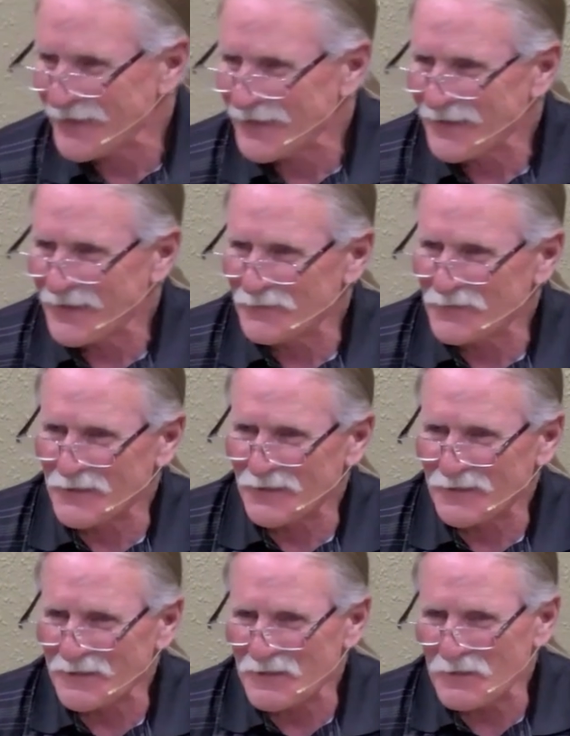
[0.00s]

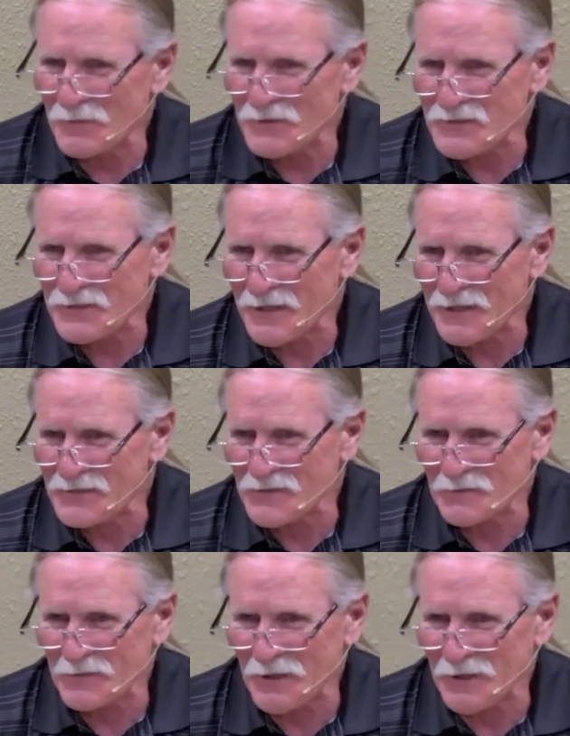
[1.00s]
Evidently, he must have had
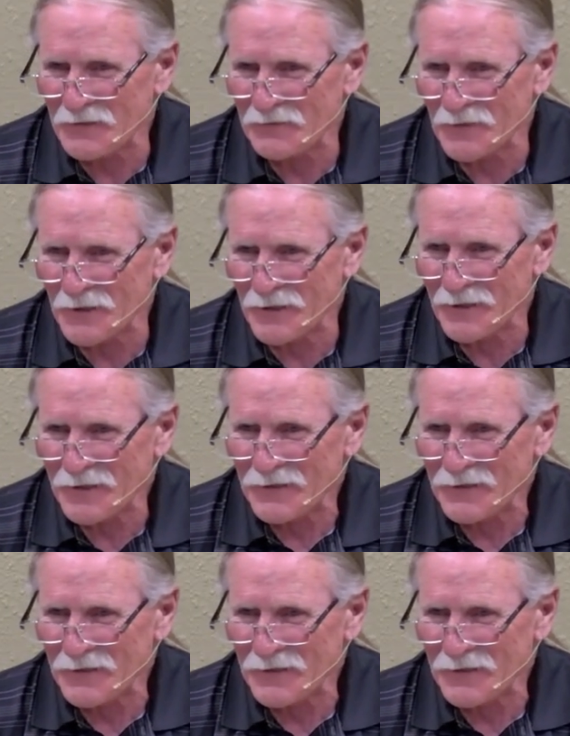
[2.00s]
some kind of a